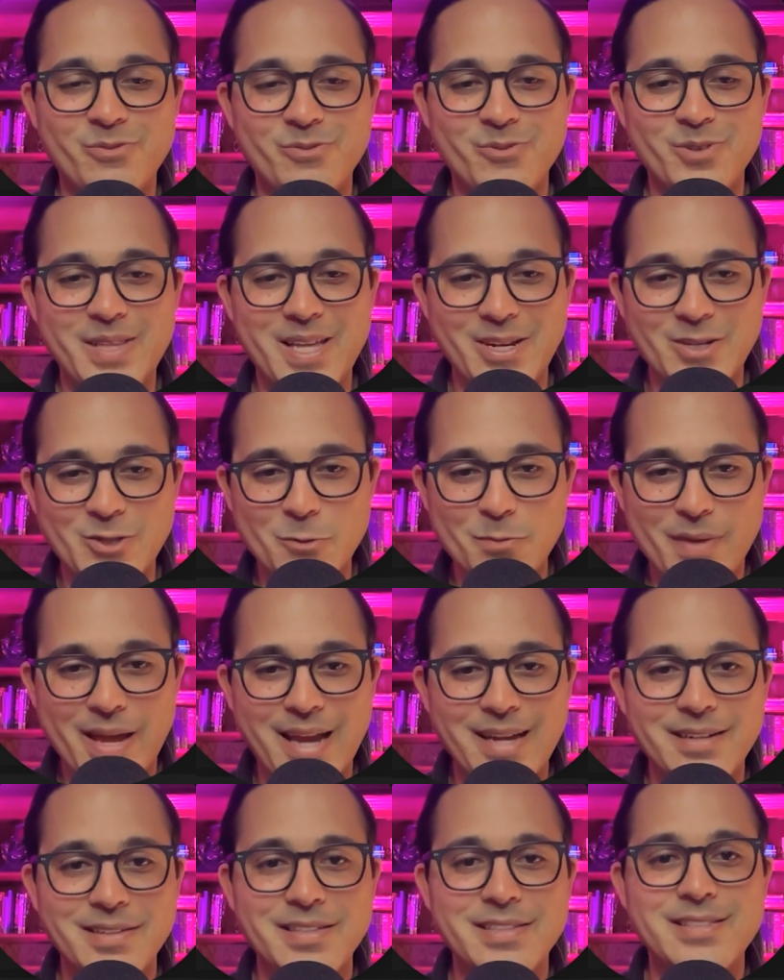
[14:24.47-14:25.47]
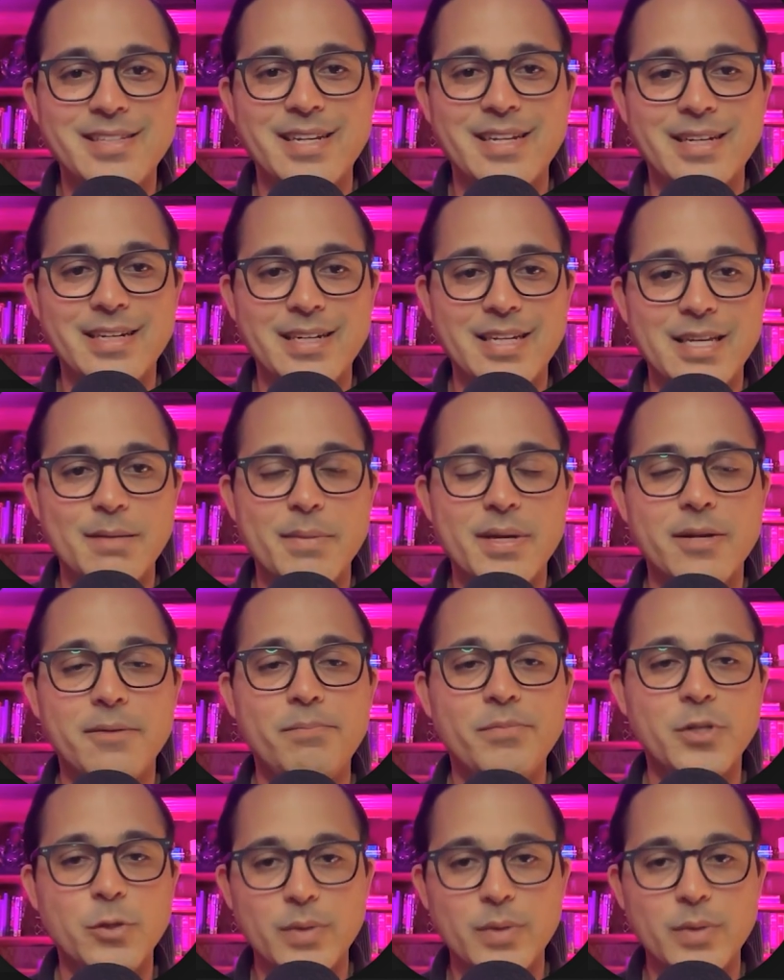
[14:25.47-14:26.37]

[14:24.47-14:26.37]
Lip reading: without you manually sending an email.